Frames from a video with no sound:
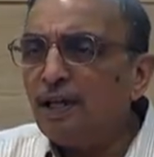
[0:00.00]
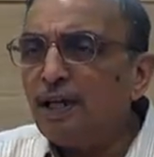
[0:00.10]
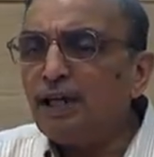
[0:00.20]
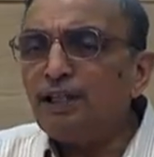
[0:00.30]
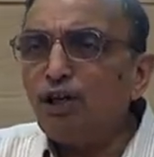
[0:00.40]

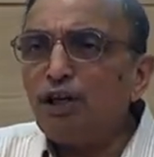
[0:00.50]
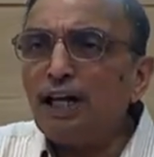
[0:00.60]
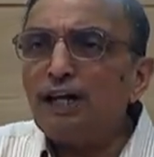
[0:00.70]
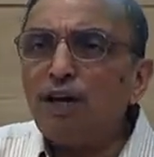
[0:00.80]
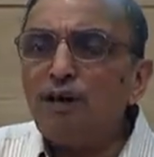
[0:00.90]
It is not
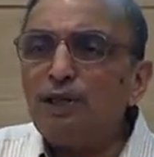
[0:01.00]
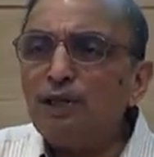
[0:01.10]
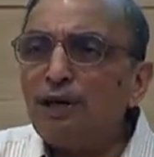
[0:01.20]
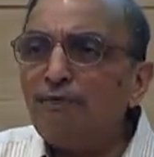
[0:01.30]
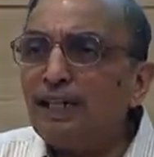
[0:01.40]
uncommon
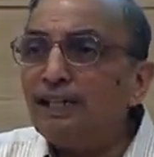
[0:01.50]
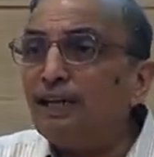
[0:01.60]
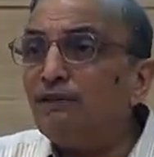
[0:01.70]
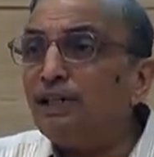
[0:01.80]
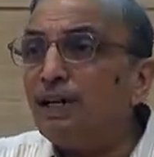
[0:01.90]
to have
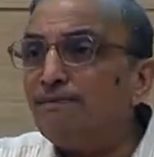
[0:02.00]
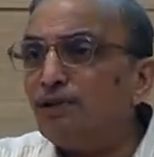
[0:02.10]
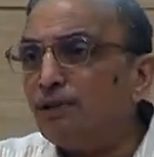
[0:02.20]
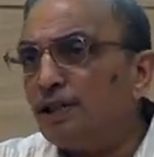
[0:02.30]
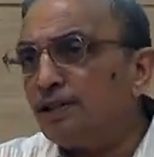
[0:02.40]
10,000
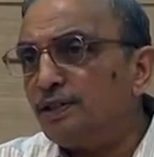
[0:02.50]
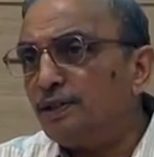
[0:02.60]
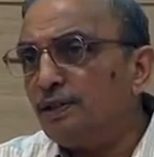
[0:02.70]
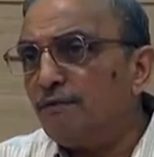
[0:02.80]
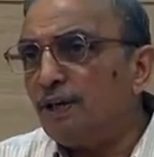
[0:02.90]

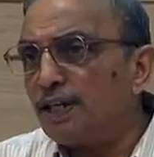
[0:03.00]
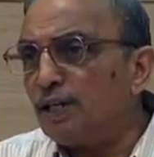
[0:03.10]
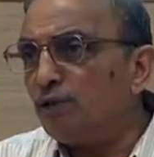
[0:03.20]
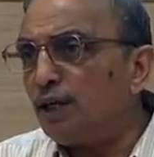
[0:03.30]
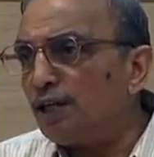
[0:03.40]
computers
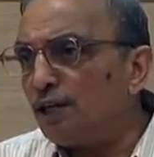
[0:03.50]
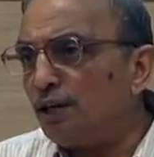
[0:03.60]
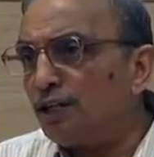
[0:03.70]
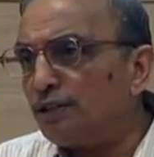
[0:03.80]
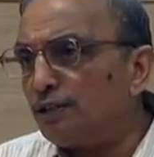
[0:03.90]
working together
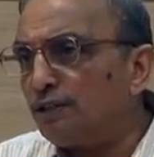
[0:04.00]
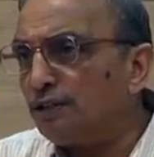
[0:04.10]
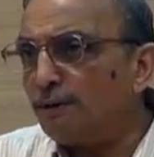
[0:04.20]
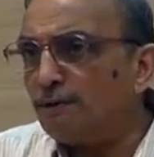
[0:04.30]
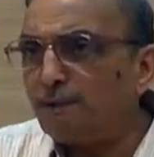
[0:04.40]
on a
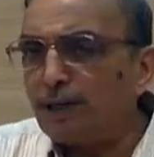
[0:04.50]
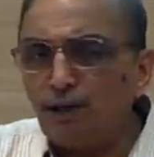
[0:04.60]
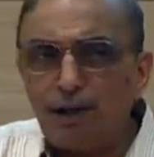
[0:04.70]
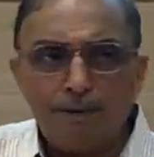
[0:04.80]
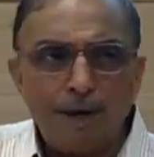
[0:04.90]

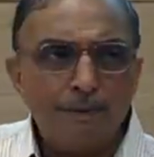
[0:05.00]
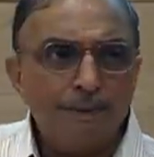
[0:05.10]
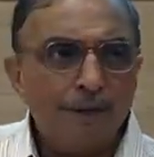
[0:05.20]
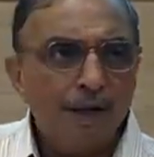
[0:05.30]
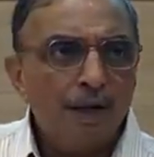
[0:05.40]
particular problem.
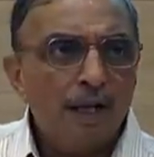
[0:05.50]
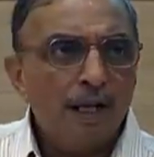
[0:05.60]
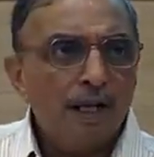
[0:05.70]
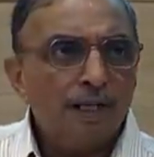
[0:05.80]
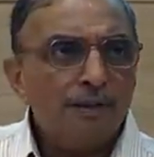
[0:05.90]

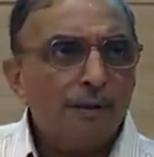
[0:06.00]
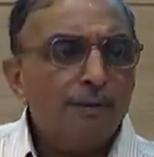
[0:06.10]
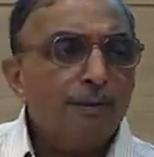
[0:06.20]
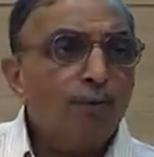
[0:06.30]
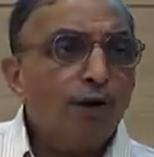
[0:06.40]
Some
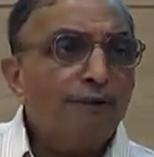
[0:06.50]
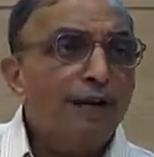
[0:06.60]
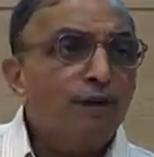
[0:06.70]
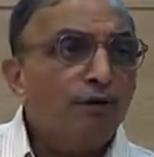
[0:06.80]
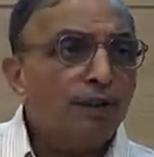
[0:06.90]
of the more
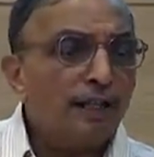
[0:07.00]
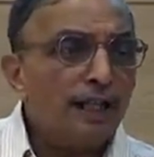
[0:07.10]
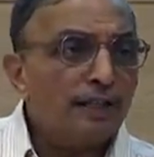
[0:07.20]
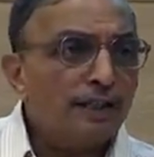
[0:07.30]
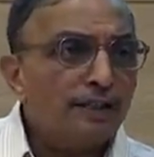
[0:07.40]
well-known
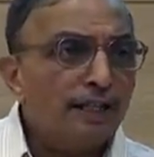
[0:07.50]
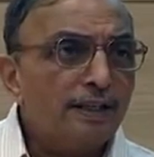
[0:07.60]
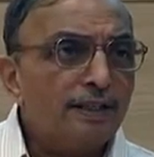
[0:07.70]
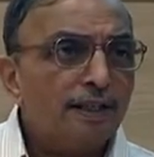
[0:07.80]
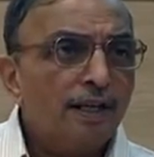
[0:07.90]
cases
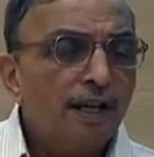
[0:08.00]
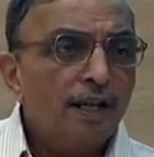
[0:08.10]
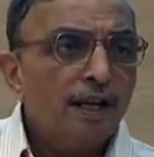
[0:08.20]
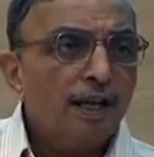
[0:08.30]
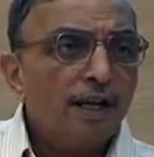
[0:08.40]
is
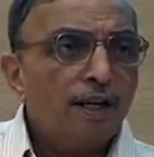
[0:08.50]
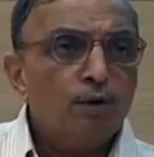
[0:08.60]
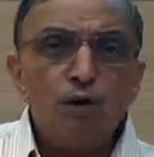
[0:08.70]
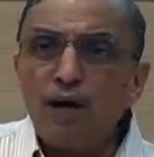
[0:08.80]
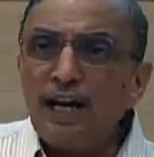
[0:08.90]

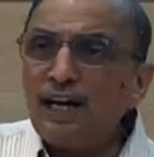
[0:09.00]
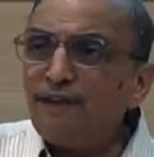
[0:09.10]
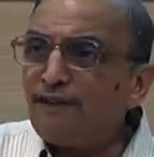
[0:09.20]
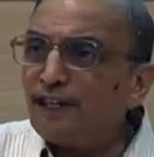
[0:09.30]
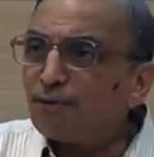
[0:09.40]
Google and
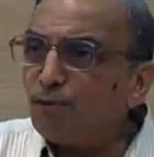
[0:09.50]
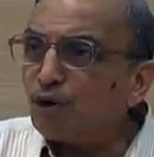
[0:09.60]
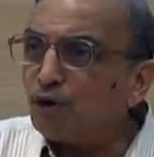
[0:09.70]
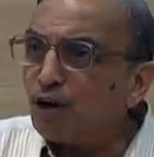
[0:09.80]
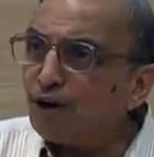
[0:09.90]

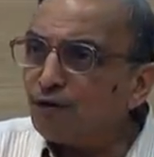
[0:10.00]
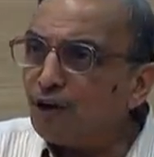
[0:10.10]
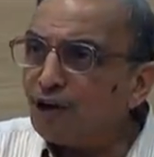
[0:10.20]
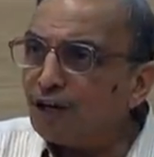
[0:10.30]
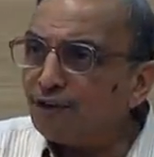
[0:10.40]
Facebook. All of you
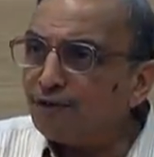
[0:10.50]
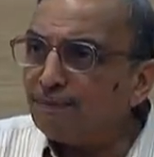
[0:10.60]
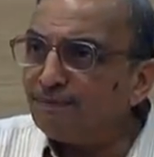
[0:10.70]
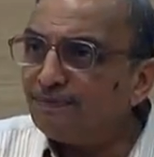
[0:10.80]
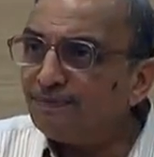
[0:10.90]
have heard of them?